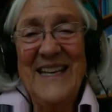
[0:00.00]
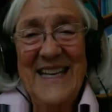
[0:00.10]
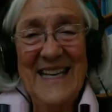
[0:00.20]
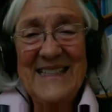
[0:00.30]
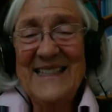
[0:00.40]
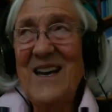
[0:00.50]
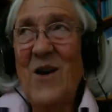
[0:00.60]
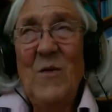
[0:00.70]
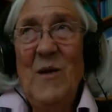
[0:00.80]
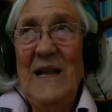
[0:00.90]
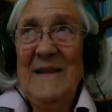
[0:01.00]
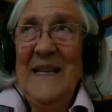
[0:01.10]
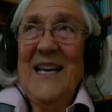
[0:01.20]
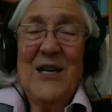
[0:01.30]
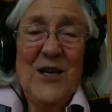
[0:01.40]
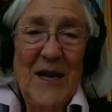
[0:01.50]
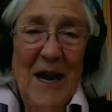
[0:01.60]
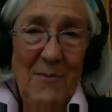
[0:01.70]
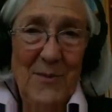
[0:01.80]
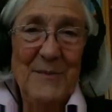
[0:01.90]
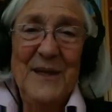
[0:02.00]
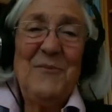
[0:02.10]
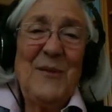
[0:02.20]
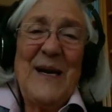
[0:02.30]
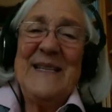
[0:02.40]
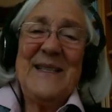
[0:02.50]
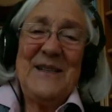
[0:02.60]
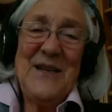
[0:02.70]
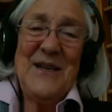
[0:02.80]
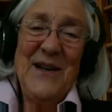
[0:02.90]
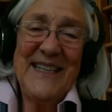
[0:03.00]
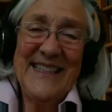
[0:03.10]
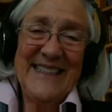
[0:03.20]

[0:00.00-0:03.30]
Yes. Oh, well, good. Our primitive brains are talking.